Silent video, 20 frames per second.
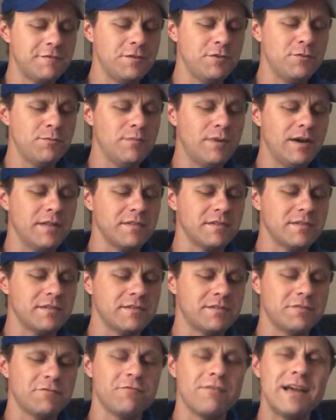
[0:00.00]
few
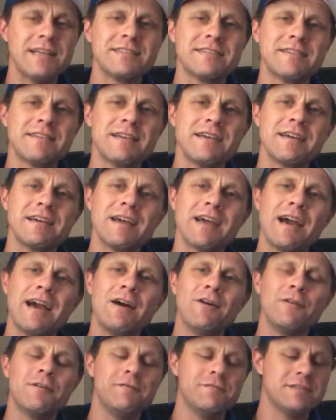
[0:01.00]
months resting
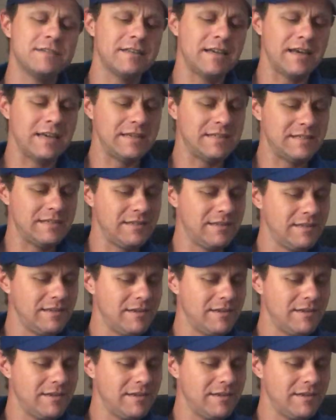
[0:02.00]
out of sight.